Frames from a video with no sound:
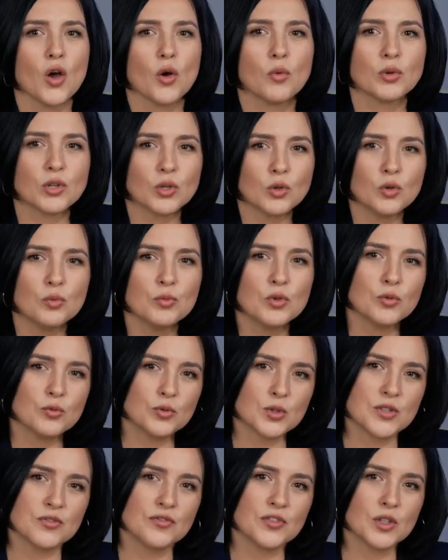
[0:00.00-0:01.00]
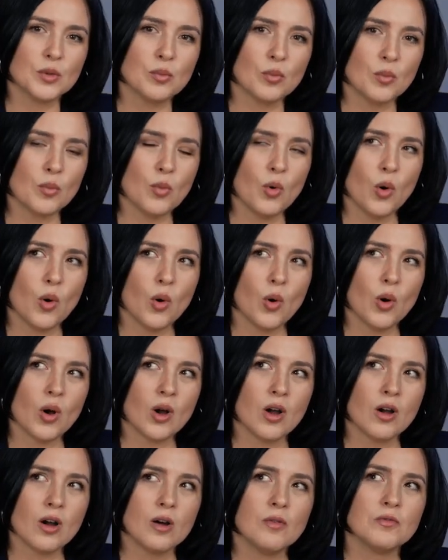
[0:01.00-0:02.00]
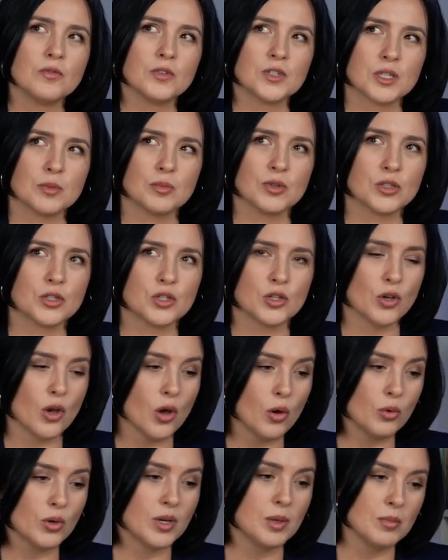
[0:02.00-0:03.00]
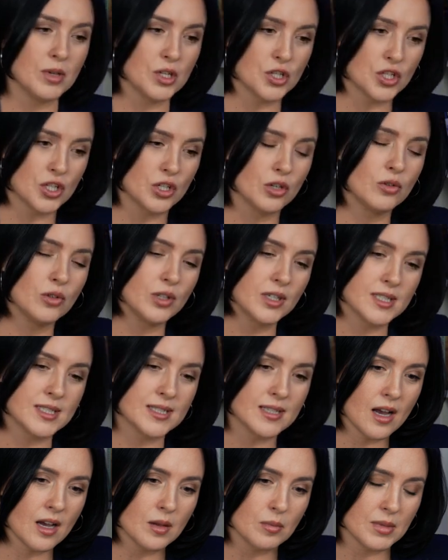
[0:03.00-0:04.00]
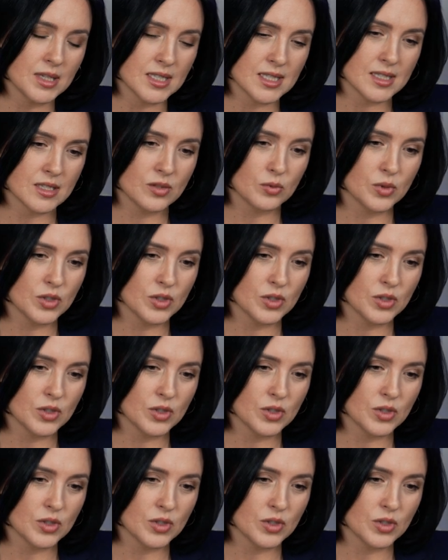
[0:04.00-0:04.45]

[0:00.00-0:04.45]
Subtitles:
with whom you would feel more comfortable to go on a mission, on an assignment,